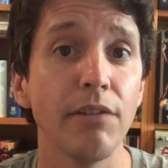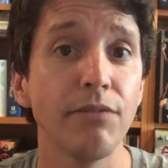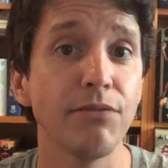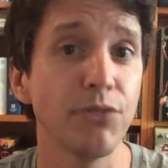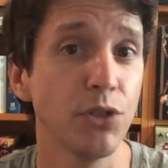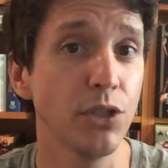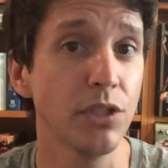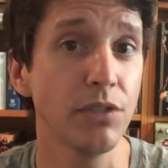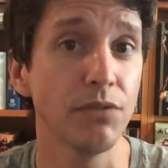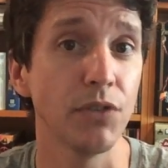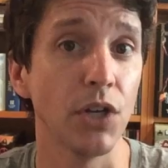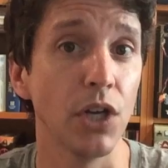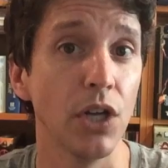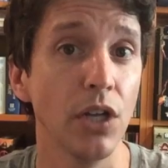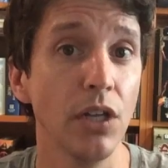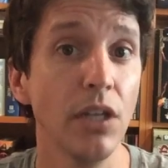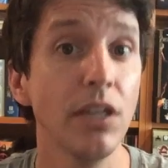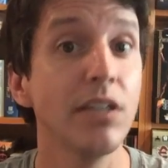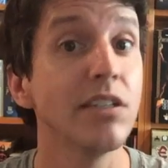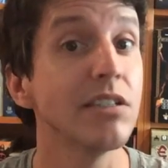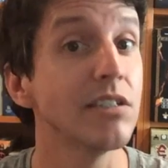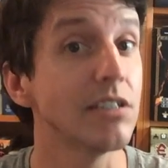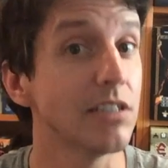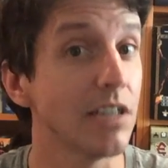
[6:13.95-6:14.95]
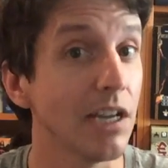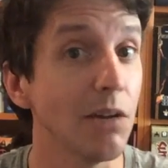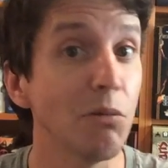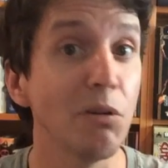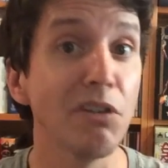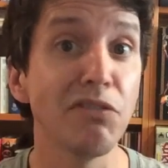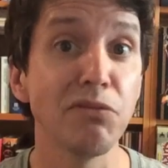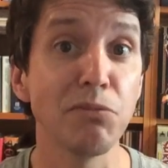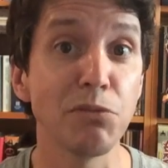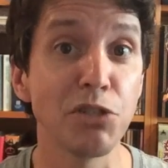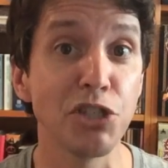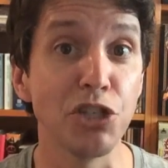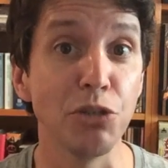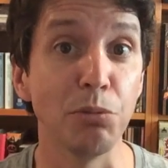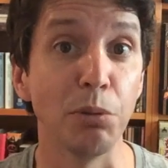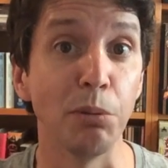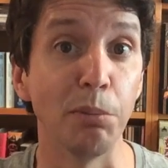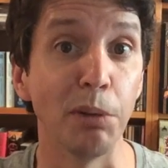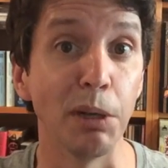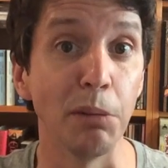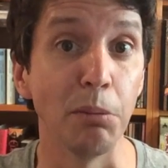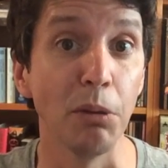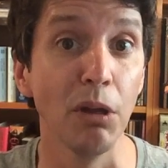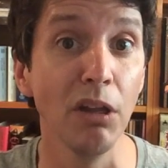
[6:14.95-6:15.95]
First of all, stay away from stupid
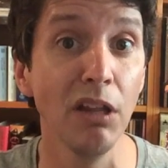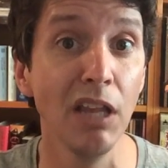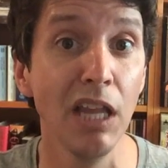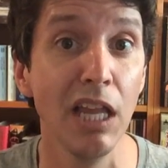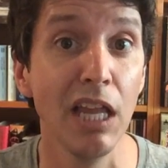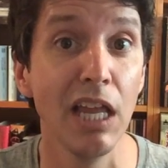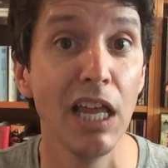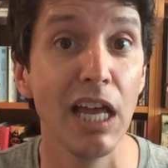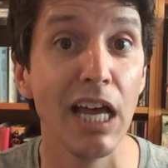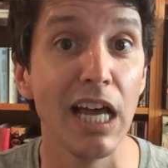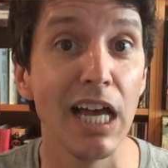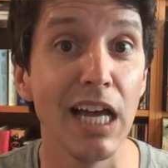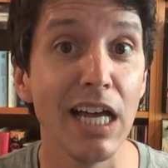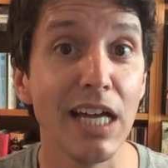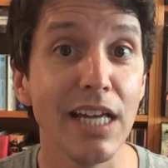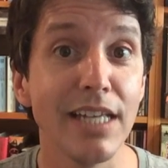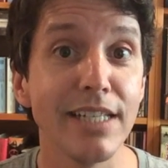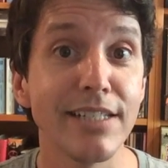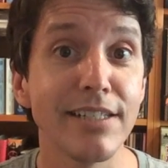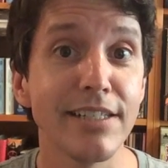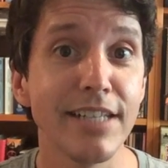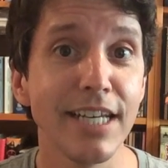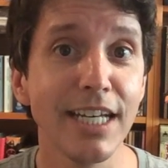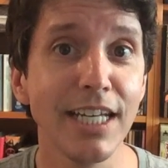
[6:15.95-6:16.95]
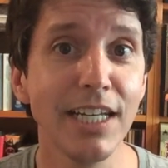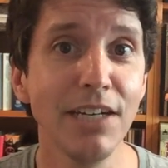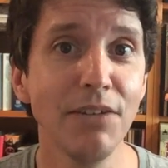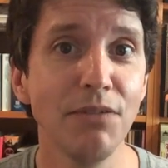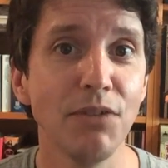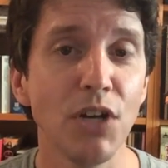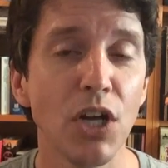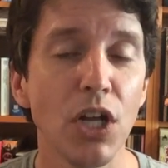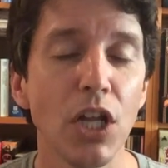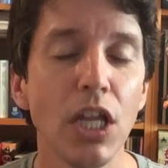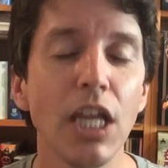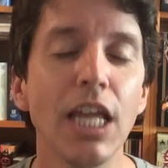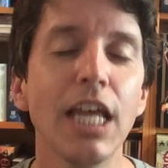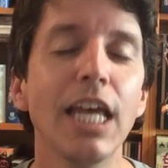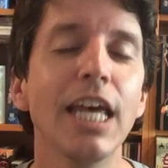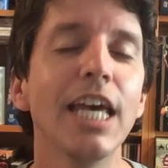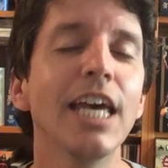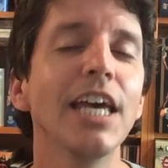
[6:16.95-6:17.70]
people. Second of all,